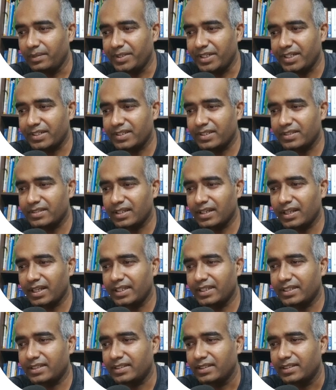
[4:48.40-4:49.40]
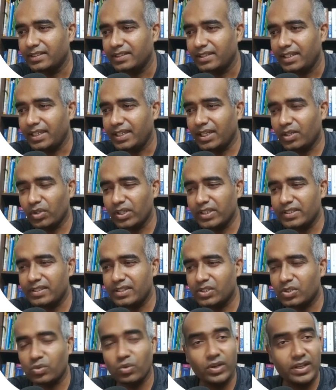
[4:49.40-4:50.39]
Limitations are like
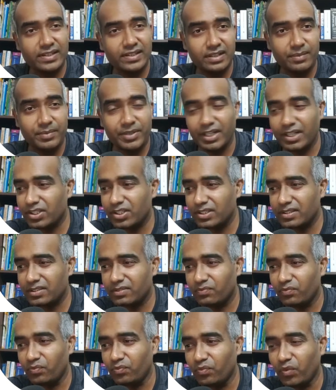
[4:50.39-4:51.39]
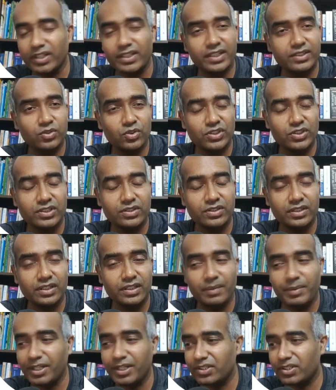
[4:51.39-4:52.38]
accuracy score has limitations. What are those
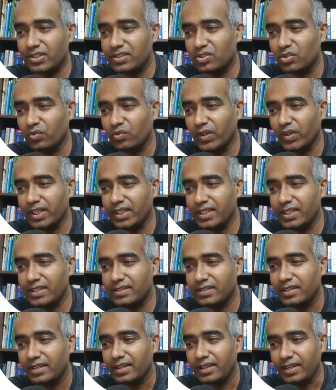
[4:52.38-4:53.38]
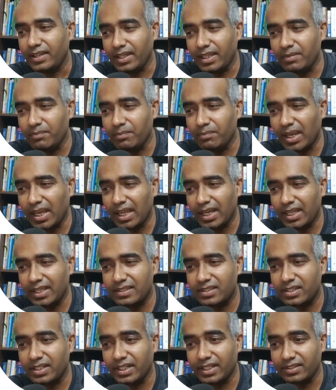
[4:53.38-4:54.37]
limitations? So one is
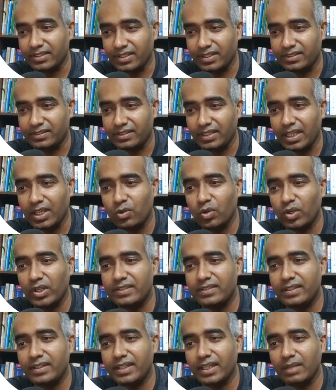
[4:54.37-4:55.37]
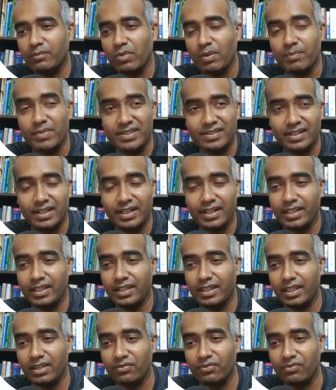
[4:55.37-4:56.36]
imbalanced data sets. Accuracy can be
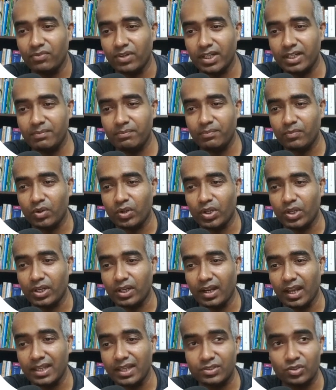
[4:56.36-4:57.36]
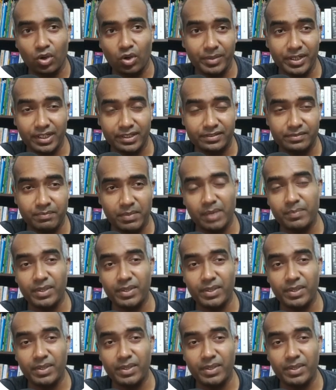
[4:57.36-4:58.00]
misleading if one class dominates.